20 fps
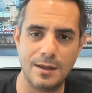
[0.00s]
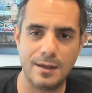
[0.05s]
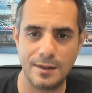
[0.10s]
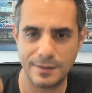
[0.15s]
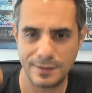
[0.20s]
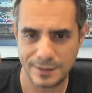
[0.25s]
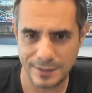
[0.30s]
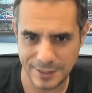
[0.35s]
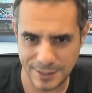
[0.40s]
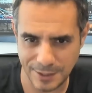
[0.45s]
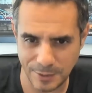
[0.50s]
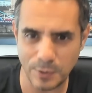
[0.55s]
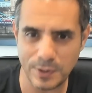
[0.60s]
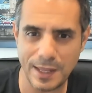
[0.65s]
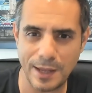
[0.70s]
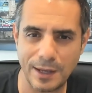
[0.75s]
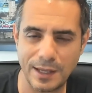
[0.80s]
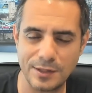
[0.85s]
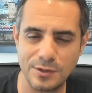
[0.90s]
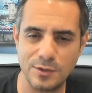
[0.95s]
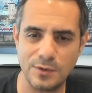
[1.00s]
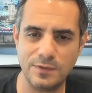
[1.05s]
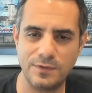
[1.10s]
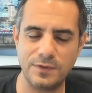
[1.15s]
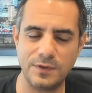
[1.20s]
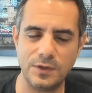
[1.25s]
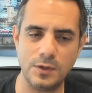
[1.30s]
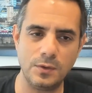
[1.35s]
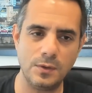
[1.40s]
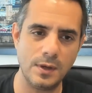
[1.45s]
see what they can do
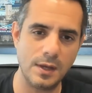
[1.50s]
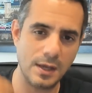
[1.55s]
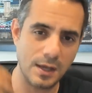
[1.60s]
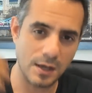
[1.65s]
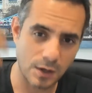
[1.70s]
for you,